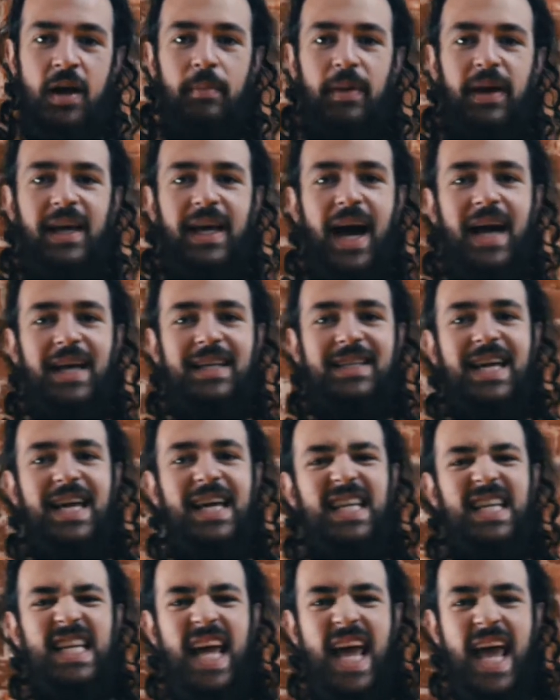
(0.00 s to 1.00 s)
But guys,
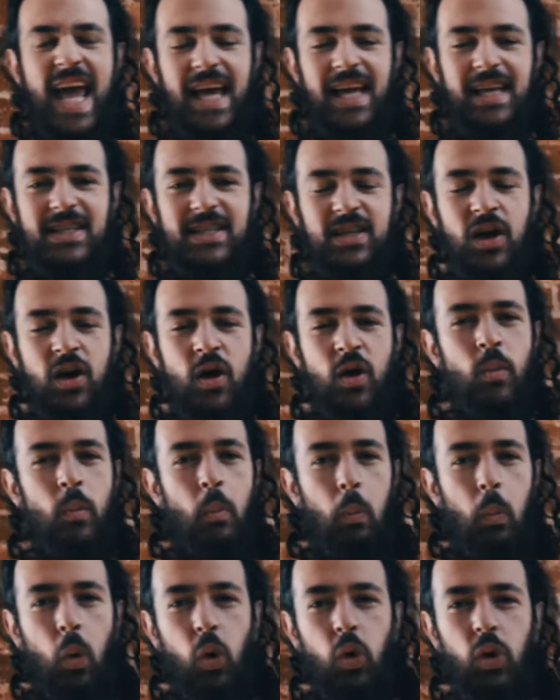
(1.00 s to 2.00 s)
it takes
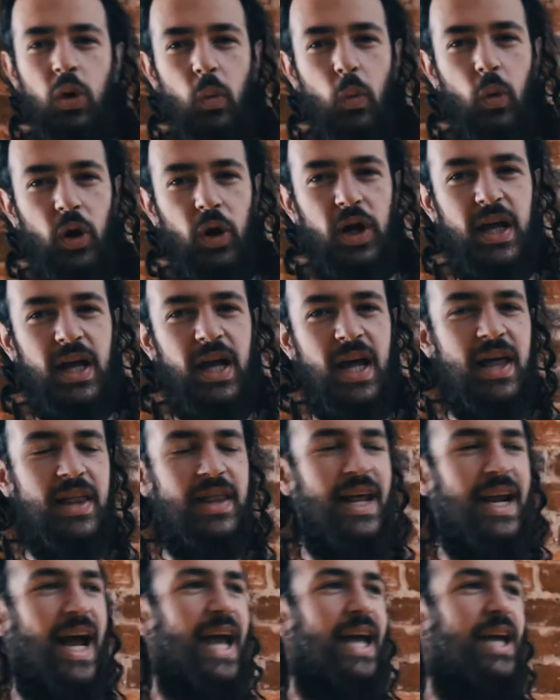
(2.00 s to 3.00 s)
more work
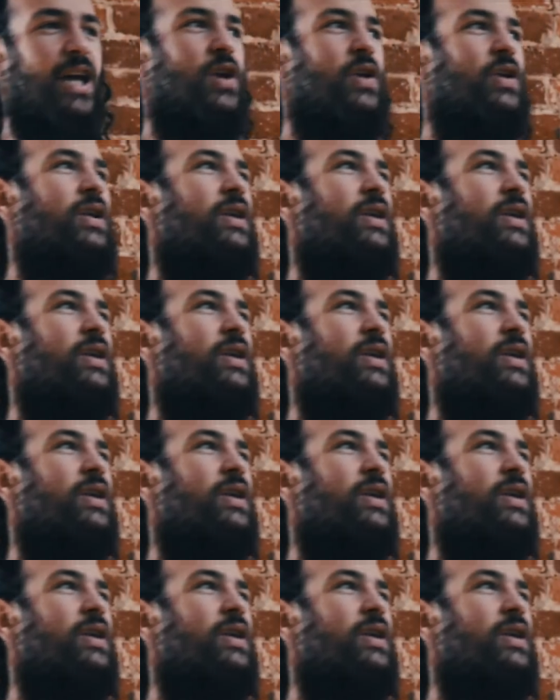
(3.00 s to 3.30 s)
than I could